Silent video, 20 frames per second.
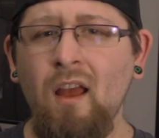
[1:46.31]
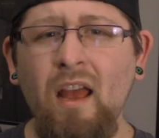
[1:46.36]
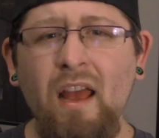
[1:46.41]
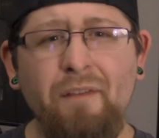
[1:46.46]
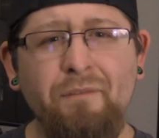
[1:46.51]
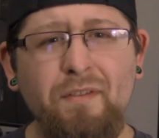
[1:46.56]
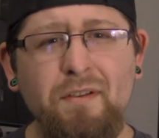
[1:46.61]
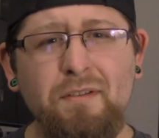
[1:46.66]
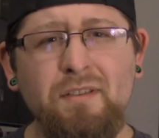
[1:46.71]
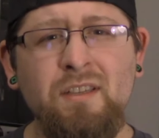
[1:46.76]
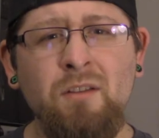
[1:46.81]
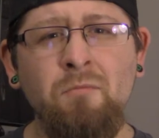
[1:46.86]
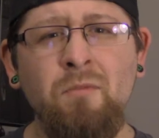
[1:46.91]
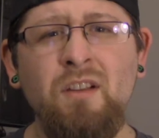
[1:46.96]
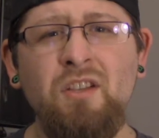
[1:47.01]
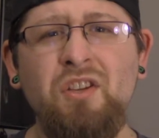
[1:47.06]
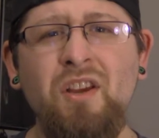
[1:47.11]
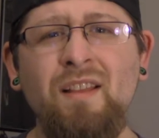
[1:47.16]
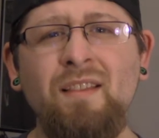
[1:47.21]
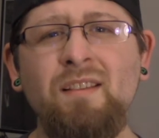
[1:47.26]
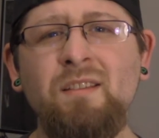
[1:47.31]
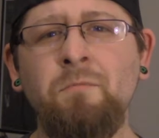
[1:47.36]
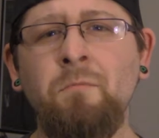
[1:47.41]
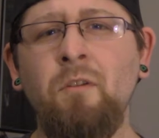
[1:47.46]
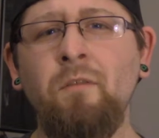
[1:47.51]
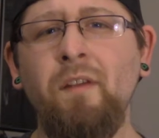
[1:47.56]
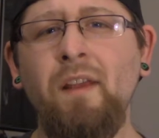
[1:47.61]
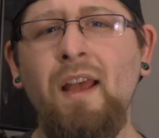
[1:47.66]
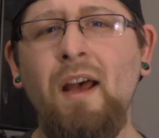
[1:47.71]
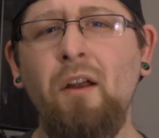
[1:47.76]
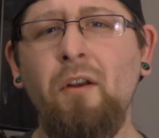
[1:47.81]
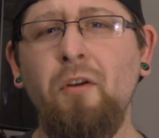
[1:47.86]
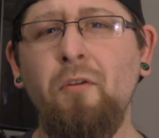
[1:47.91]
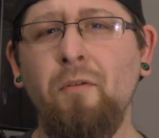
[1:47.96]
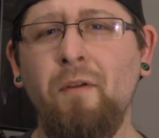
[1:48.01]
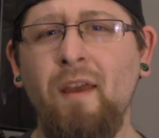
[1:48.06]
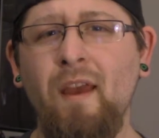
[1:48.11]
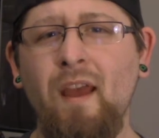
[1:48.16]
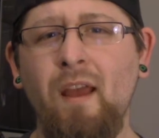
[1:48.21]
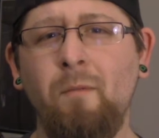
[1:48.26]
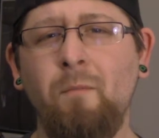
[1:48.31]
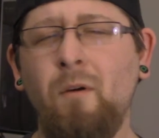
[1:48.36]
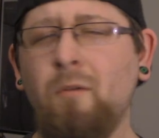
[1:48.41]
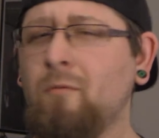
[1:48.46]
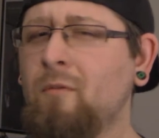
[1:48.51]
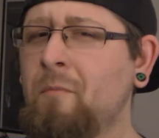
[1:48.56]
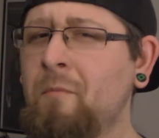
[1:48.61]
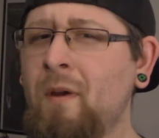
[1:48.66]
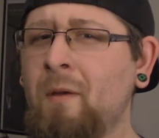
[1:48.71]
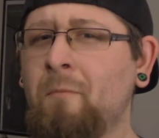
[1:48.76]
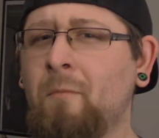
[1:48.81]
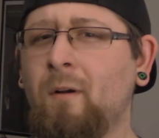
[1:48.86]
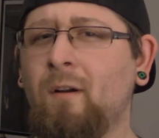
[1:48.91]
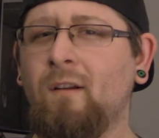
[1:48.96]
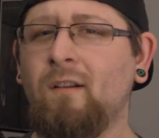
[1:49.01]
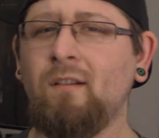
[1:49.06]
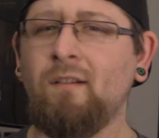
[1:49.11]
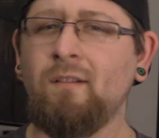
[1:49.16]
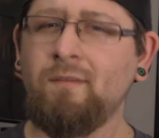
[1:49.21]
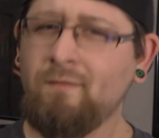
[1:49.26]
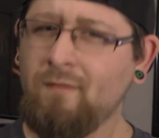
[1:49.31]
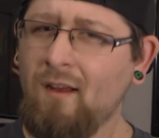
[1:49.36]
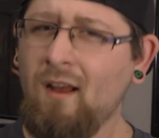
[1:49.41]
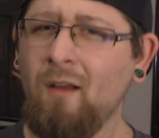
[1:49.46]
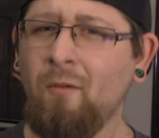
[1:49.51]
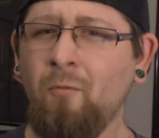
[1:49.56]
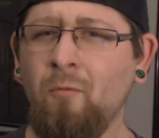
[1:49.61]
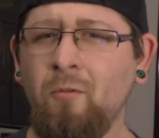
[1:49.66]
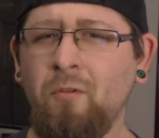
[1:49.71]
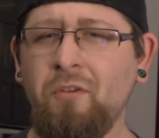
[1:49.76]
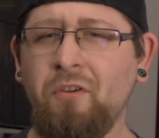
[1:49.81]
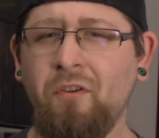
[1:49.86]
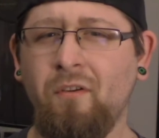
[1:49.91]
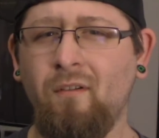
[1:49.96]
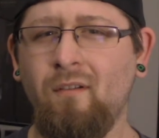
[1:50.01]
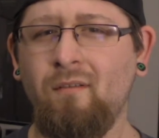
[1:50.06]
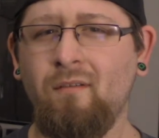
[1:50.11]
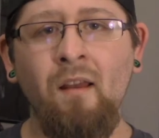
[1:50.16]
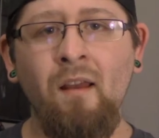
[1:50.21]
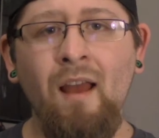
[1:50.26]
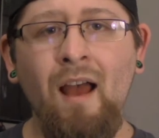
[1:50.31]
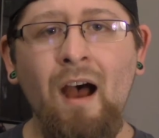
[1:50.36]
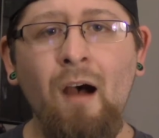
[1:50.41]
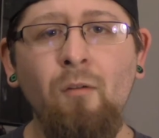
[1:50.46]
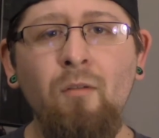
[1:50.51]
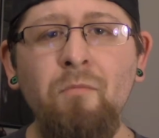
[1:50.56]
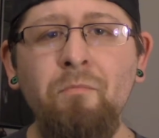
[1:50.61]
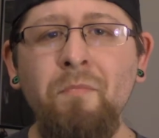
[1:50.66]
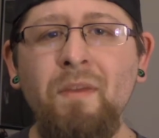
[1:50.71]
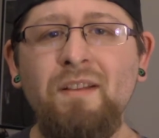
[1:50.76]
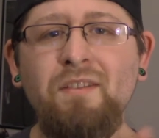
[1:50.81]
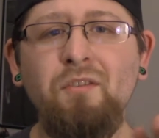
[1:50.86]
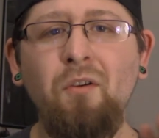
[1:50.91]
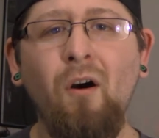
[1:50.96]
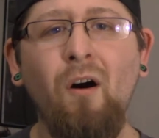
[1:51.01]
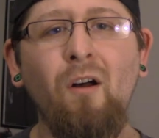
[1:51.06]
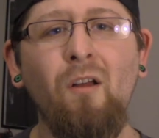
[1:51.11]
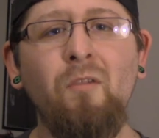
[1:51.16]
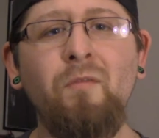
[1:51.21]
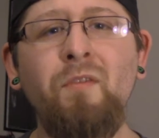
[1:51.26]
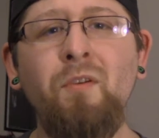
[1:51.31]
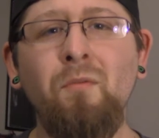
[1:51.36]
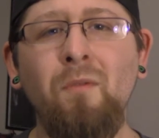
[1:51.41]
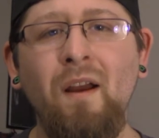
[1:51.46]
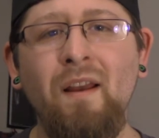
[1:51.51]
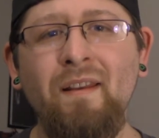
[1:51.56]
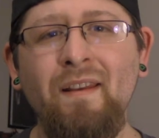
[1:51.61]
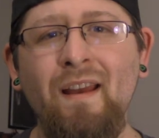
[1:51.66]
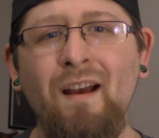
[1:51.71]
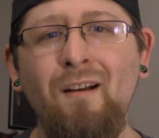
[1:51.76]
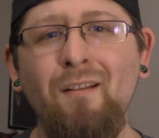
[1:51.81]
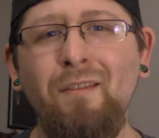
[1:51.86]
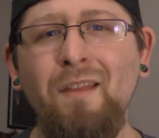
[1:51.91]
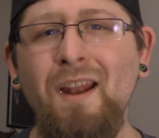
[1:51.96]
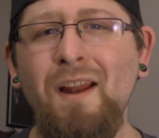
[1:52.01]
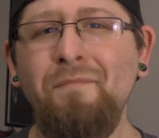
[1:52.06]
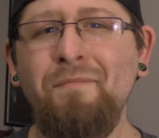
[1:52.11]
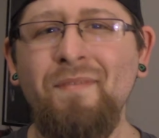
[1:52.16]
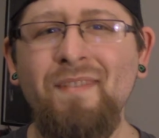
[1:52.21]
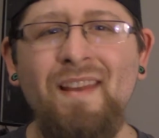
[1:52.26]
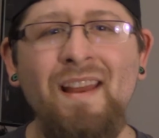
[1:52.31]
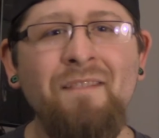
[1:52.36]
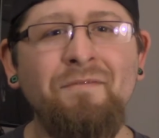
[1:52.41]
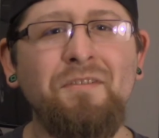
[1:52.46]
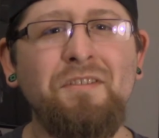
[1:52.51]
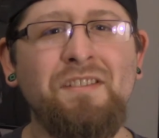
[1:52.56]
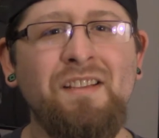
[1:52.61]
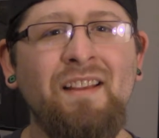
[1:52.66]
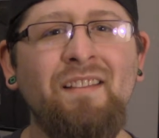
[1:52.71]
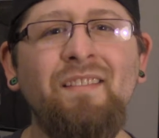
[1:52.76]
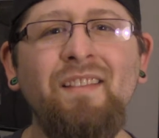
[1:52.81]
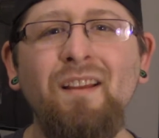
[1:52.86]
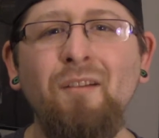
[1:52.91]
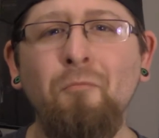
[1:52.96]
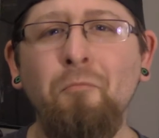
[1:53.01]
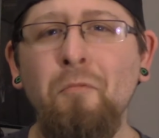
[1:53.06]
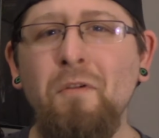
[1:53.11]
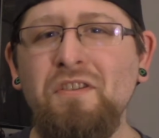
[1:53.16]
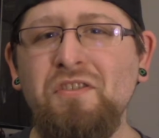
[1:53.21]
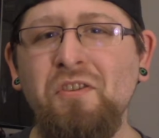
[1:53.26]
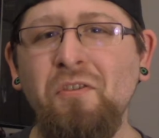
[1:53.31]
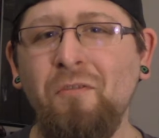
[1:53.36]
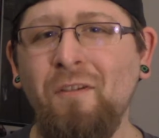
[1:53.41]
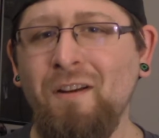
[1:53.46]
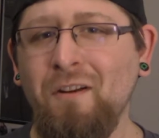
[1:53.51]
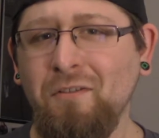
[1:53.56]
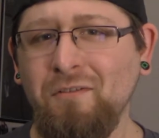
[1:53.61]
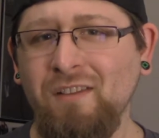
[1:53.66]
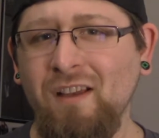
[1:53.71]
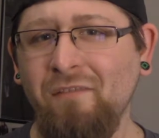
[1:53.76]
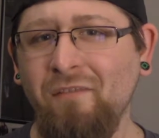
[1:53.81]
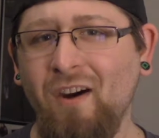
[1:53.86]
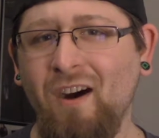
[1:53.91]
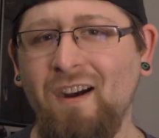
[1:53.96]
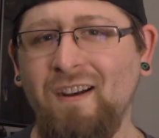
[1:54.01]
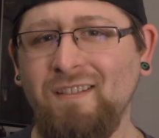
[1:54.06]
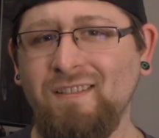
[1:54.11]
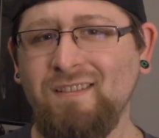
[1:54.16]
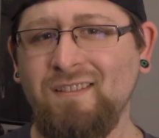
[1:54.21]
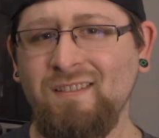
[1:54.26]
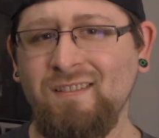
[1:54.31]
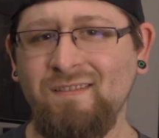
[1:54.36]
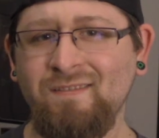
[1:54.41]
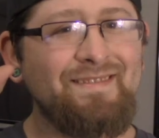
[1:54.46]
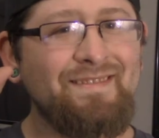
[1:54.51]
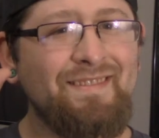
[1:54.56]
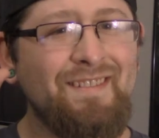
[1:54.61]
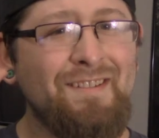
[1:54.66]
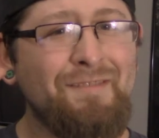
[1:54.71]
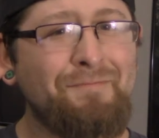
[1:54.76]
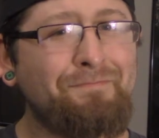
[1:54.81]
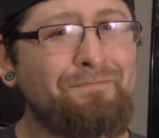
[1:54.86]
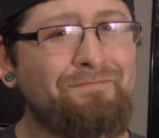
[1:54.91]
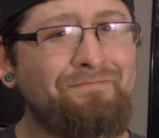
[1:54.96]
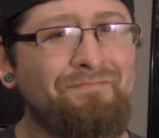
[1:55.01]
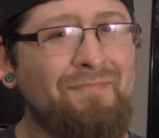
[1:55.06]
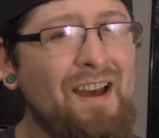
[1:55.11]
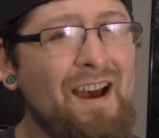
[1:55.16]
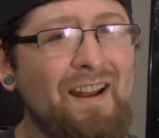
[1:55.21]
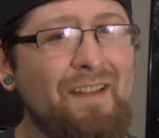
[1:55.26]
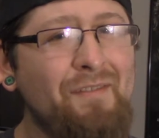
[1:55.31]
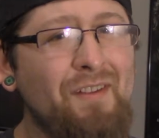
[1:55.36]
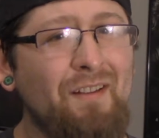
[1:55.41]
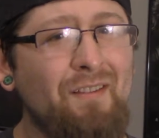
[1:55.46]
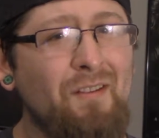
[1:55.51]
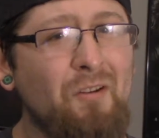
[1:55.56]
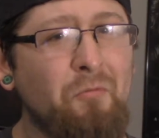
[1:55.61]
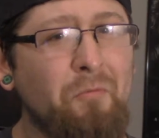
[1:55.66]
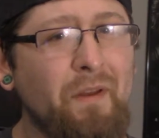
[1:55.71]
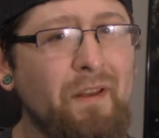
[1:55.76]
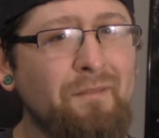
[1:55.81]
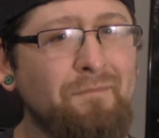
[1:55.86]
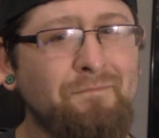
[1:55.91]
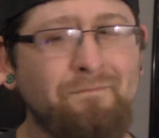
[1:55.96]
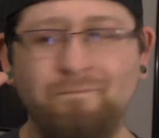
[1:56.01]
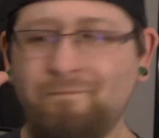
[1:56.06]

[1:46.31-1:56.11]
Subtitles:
If you still want to check this movie out, okay, but remember, I warned you. I'll admit to all of you right now that I've never seen the original Hills Have Eyes. Nope, not even a little bit.